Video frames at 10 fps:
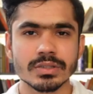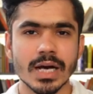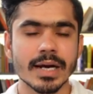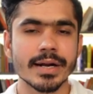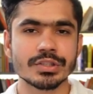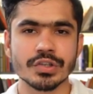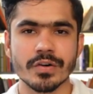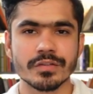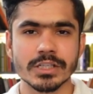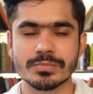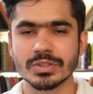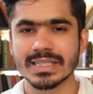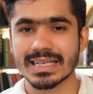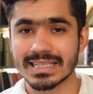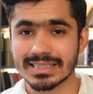The architecture of this
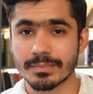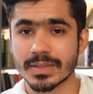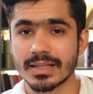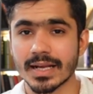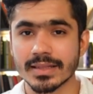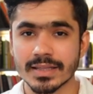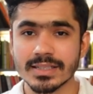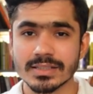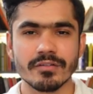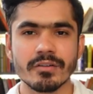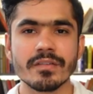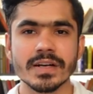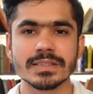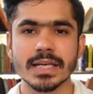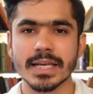project is something like this. We will
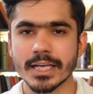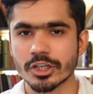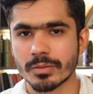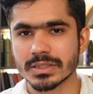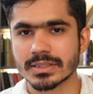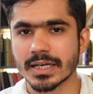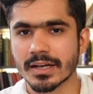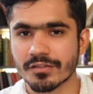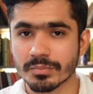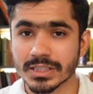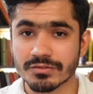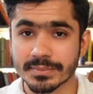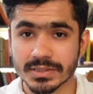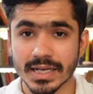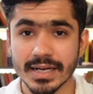fetch the e-commerce data from this
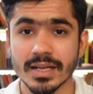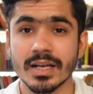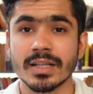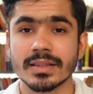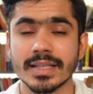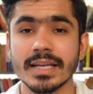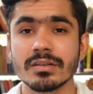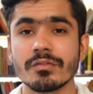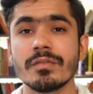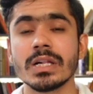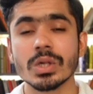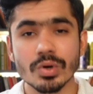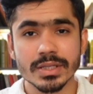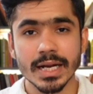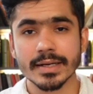website. Then we will
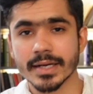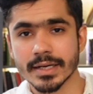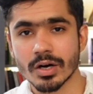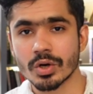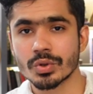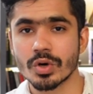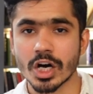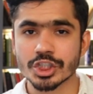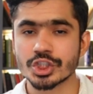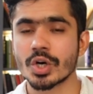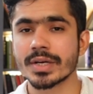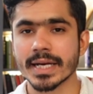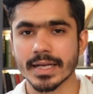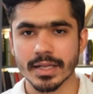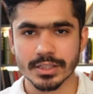load that data onto Azure
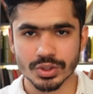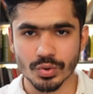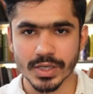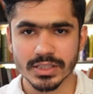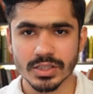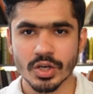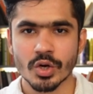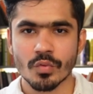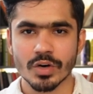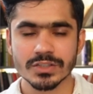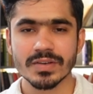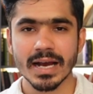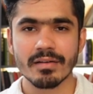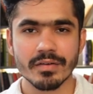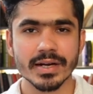Data Lake Storage. Once we
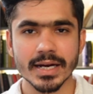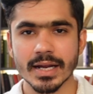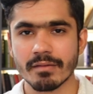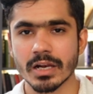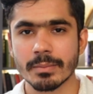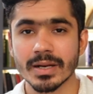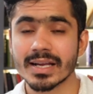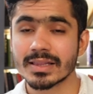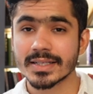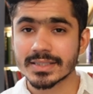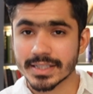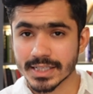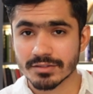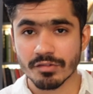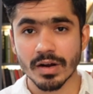have our data available in the
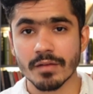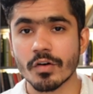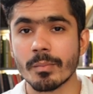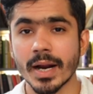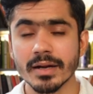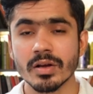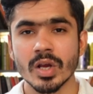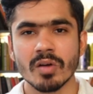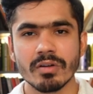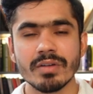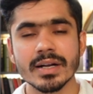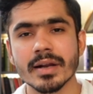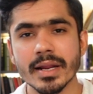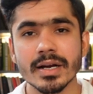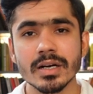CSV file format, we will
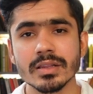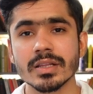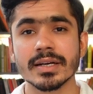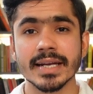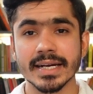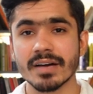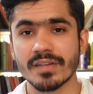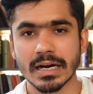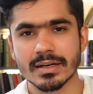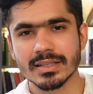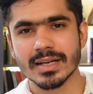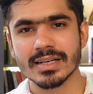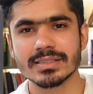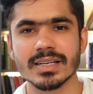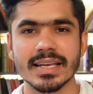trigger the data factory, that
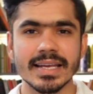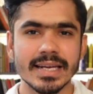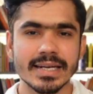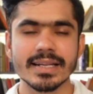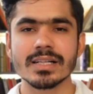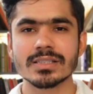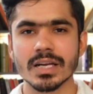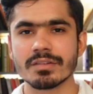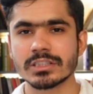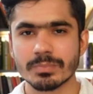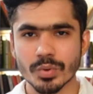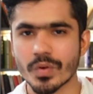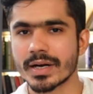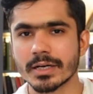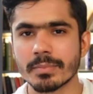is the ETL service
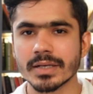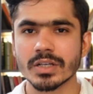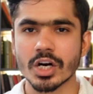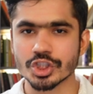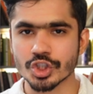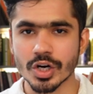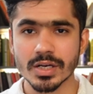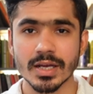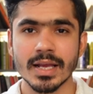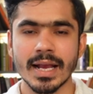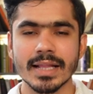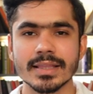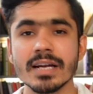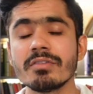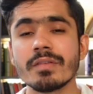provided by the Azure, and
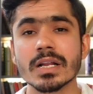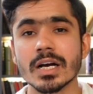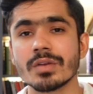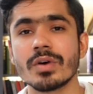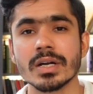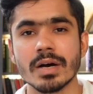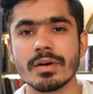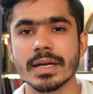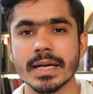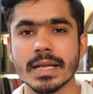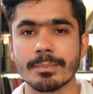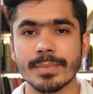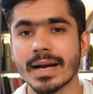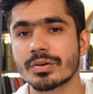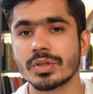then we will convert our data
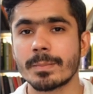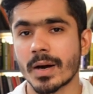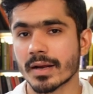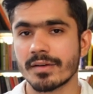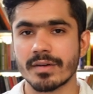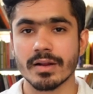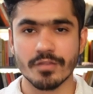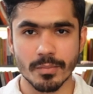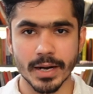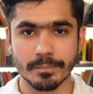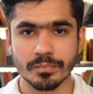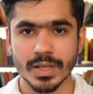back to the Parquet file format.